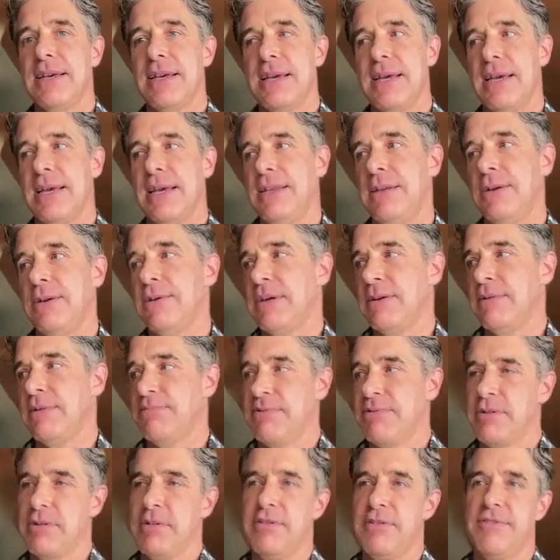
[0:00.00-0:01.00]
and you
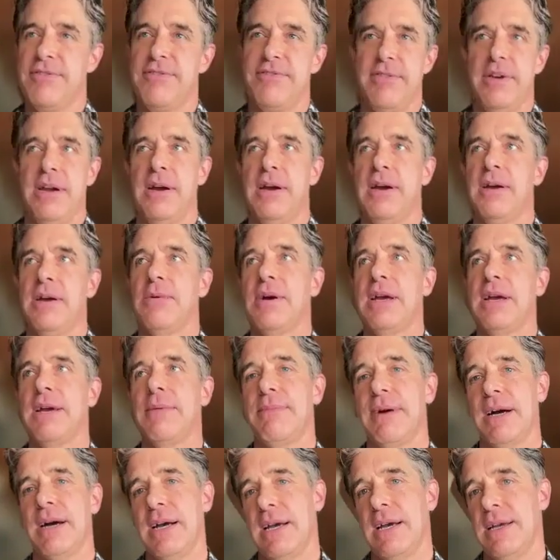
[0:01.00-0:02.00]
improve airway
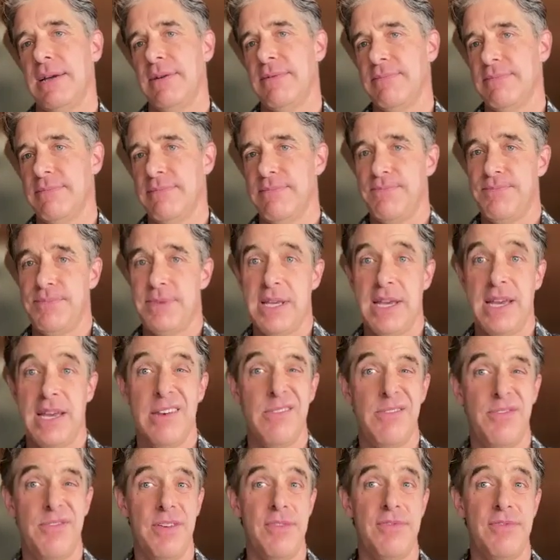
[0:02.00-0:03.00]
by
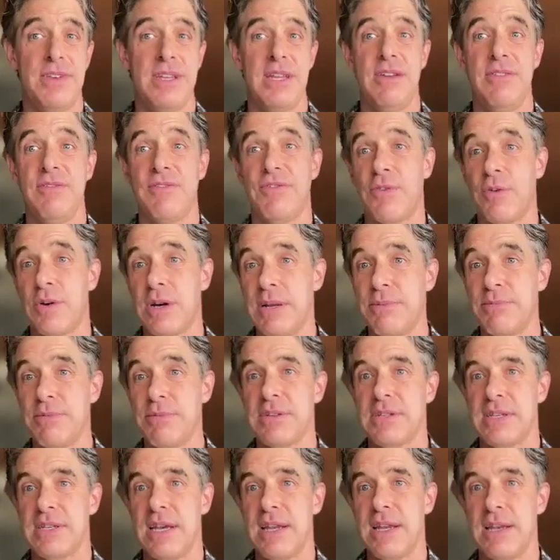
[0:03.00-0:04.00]
10, 15,
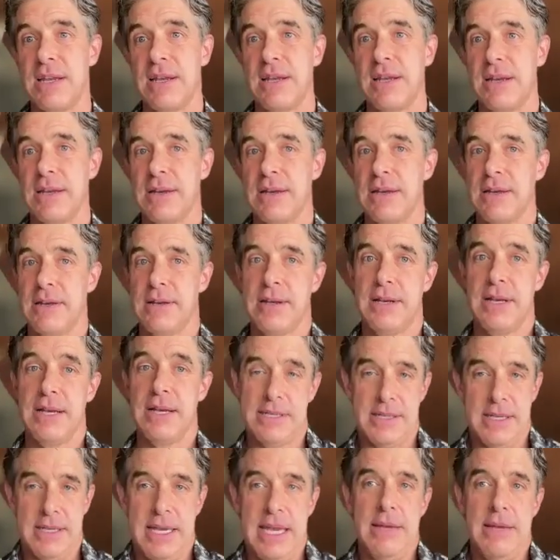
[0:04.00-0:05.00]
40%.
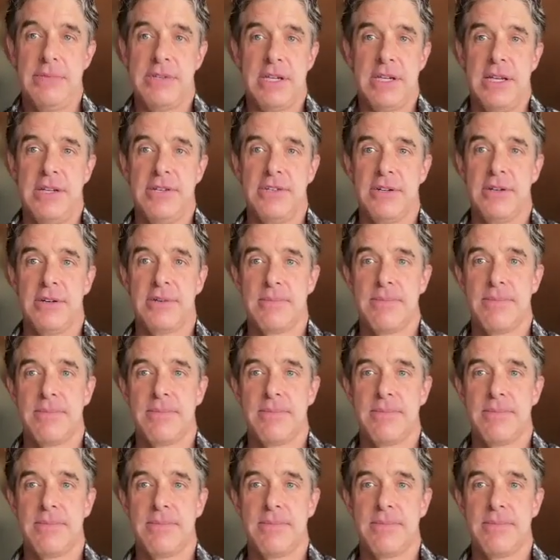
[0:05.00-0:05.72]
It's a game changer.